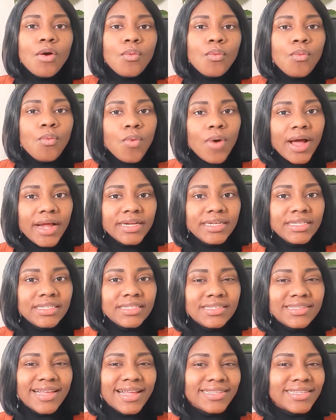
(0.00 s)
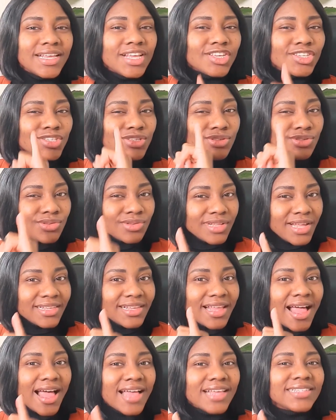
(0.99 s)
One is that
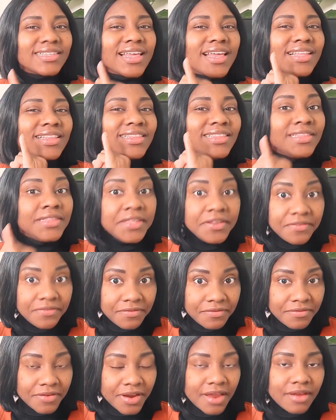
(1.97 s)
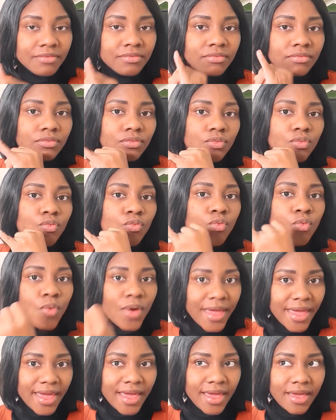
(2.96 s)
student has a different
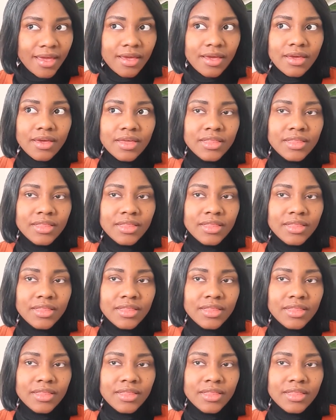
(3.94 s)
way,